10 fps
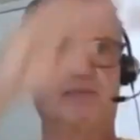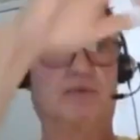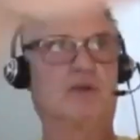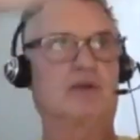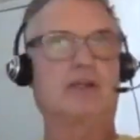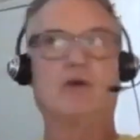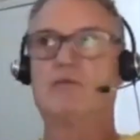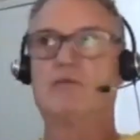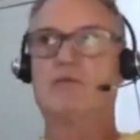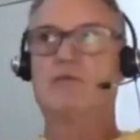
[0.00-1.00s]
of Kansas
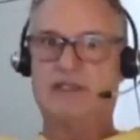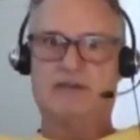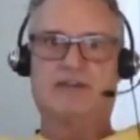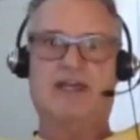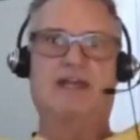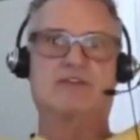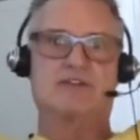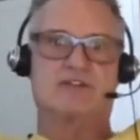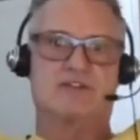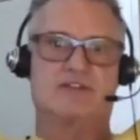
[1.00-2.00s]
City, and you could
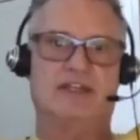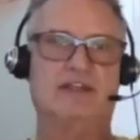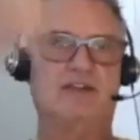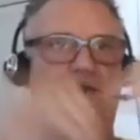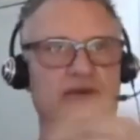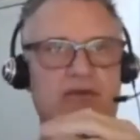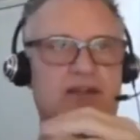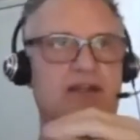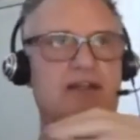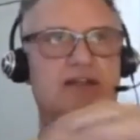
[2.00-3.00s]
stand there and
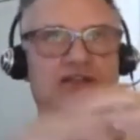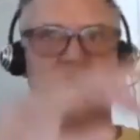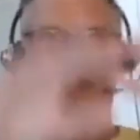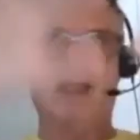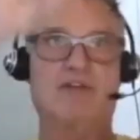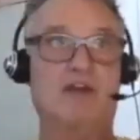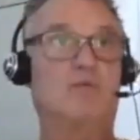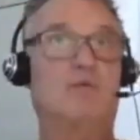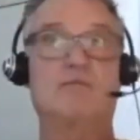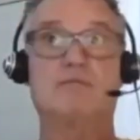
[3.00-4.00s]
see
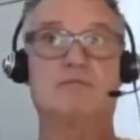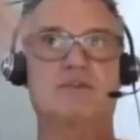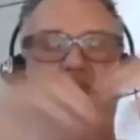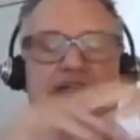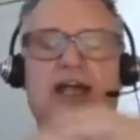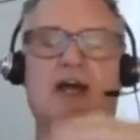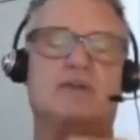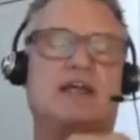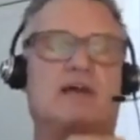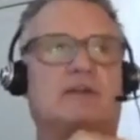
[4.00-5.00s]
downtown Kansas City.
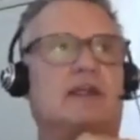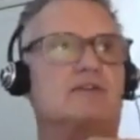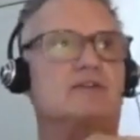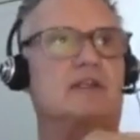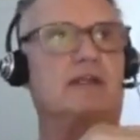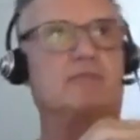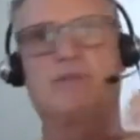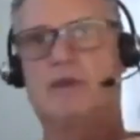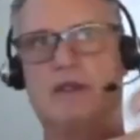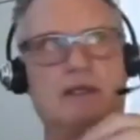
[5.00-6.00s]

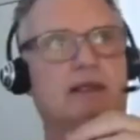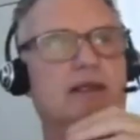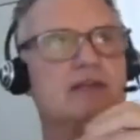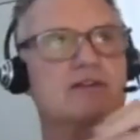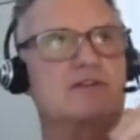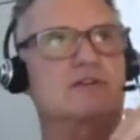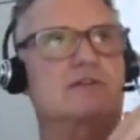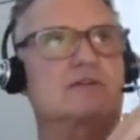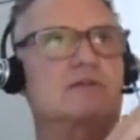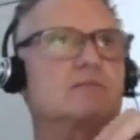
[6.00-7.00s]
It's probably
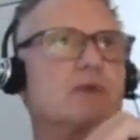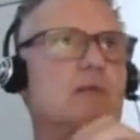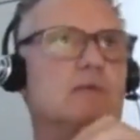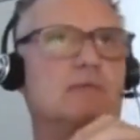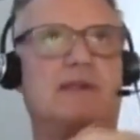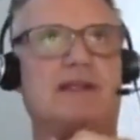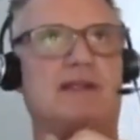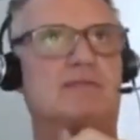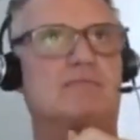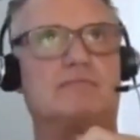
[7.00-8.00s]
three hundred
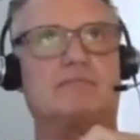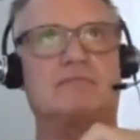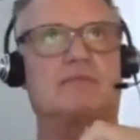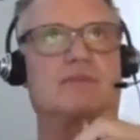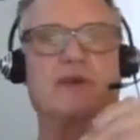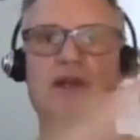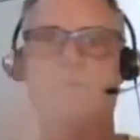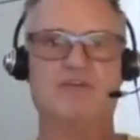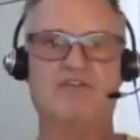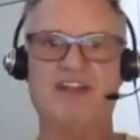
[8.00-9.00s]
feet in the air or something
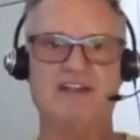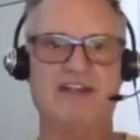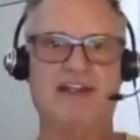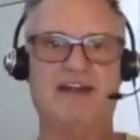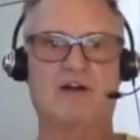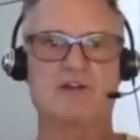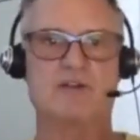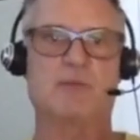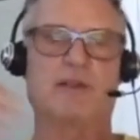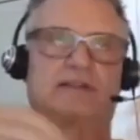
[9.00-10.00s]
like that.
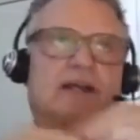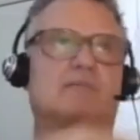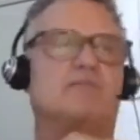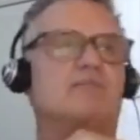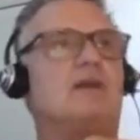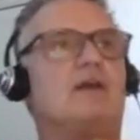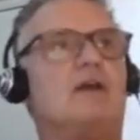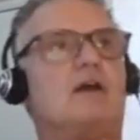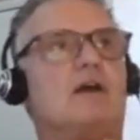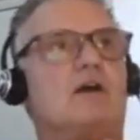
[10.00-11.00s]
Well, I'm looking
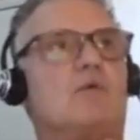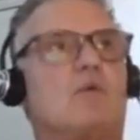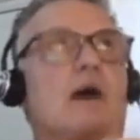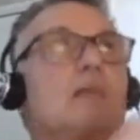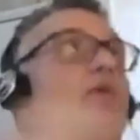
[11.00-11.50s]
around at the, at